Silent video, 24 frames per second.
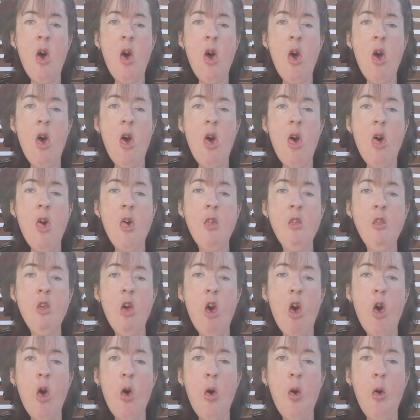and
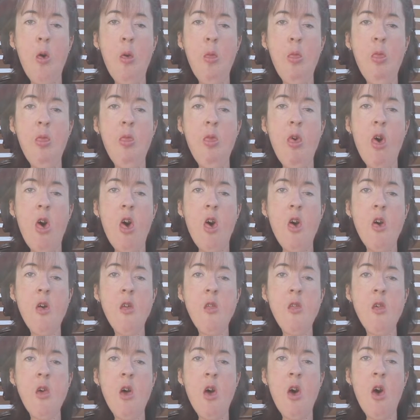I hope that
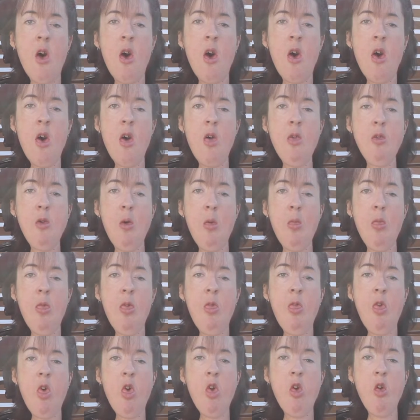it's something
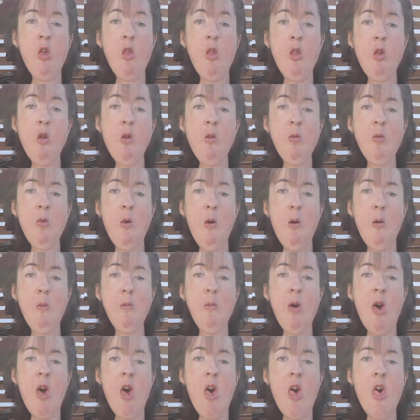that you can learn from
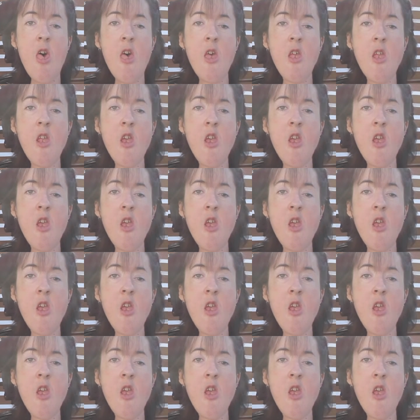and